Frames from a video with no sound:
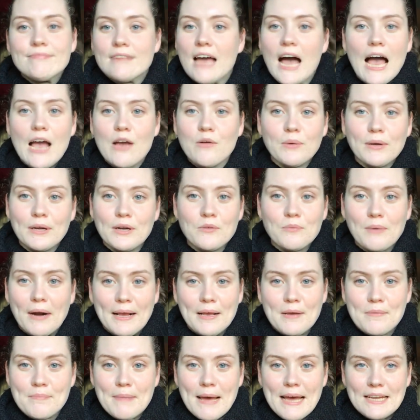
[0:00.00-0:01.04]
I wouldn't
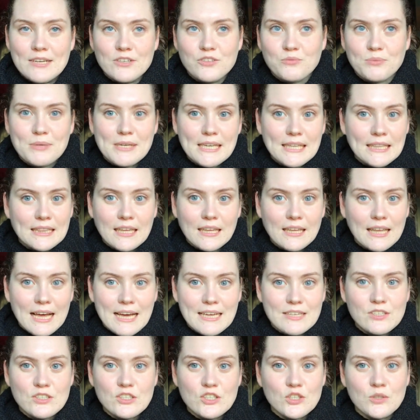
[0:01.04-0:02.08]
recommend reading the
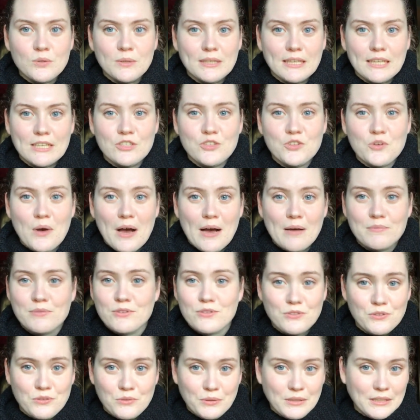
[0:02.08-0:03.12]
last 2 unless you
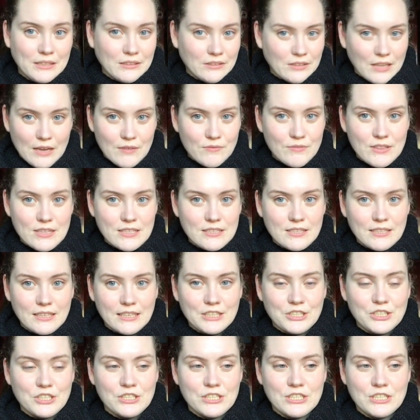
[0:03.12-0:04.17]
absolutely loved the
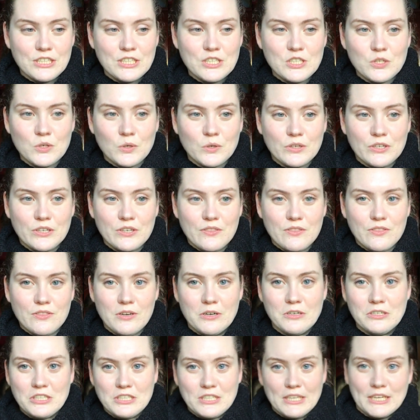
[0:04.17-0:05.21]
Selection series or
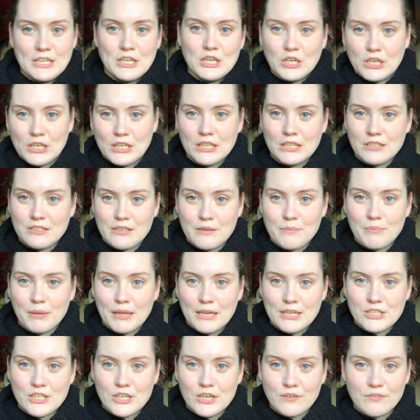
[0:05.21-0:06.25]
they're just like your guilty
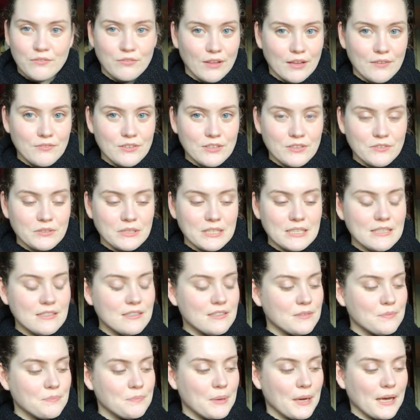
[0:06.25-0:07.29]
pleasure fluffy
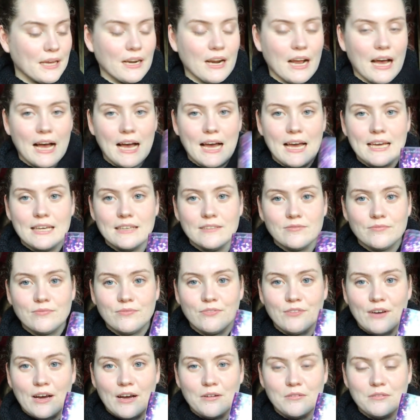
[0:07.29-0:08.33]
reads, but I
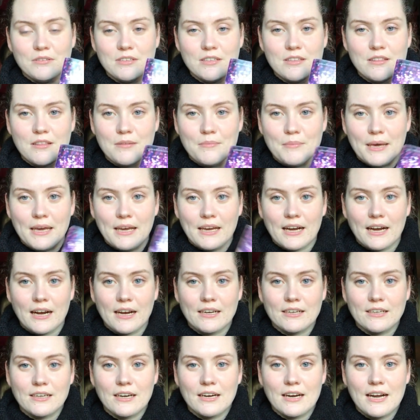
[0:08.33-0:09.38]
found the main
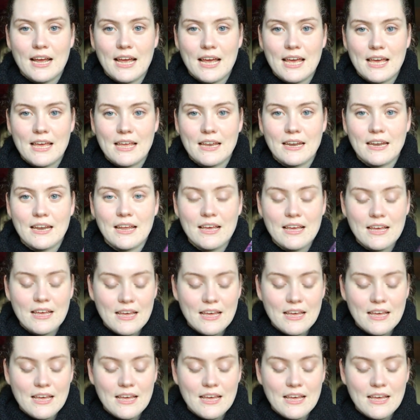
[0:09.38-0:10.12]
character in